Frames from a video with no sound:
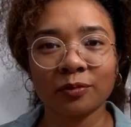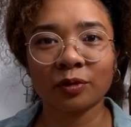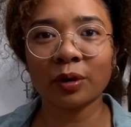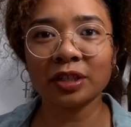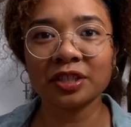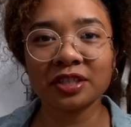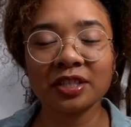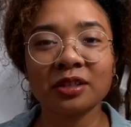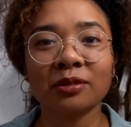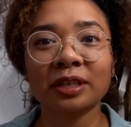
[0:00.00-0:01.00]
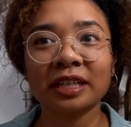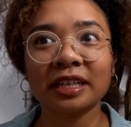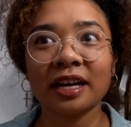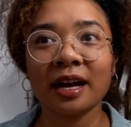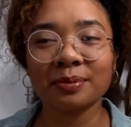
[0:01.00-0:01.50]
we're watching Season
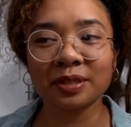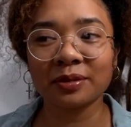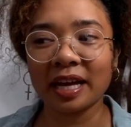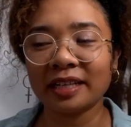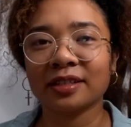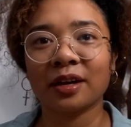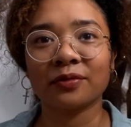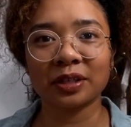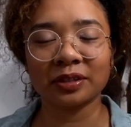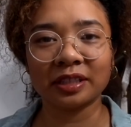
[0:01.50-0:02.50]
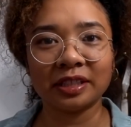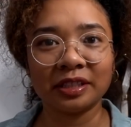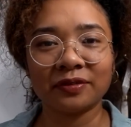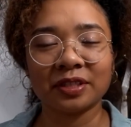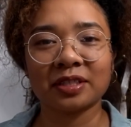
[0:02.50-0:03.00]
3, Episode 8 of Killing
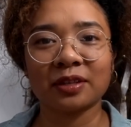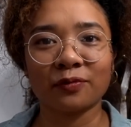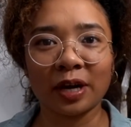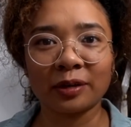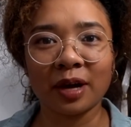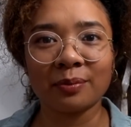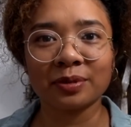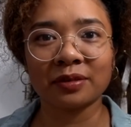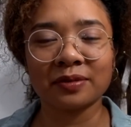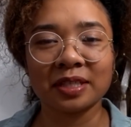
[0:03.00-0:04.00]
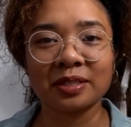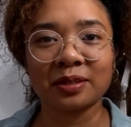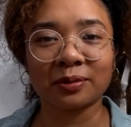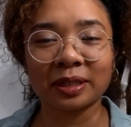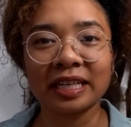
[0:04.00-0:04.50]
Eve. This is the final episode of
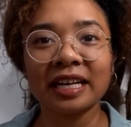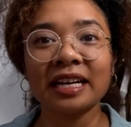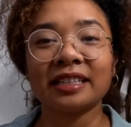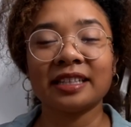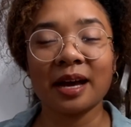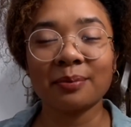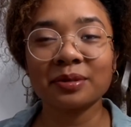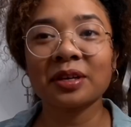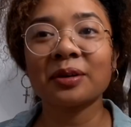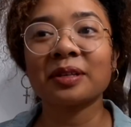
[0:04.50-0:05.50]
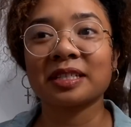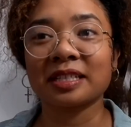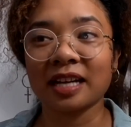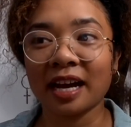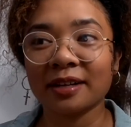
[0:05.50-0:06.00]
Season 3. The episode is
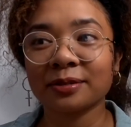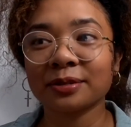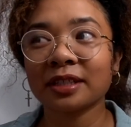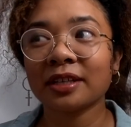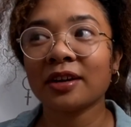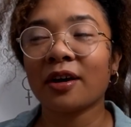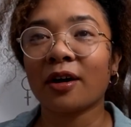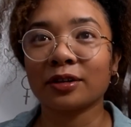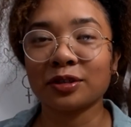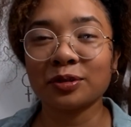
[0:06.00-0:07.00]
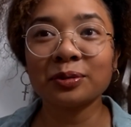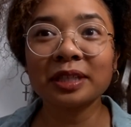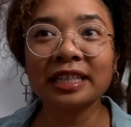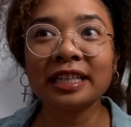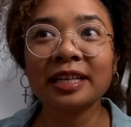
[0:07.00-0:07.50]
entitled, Are You
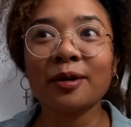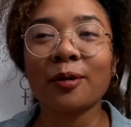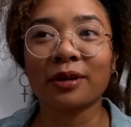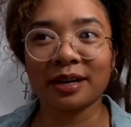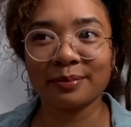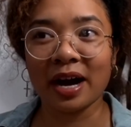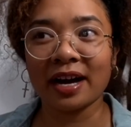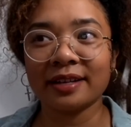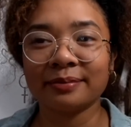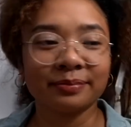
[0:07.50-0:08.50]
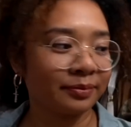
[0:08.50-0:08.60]
Leading or Am I?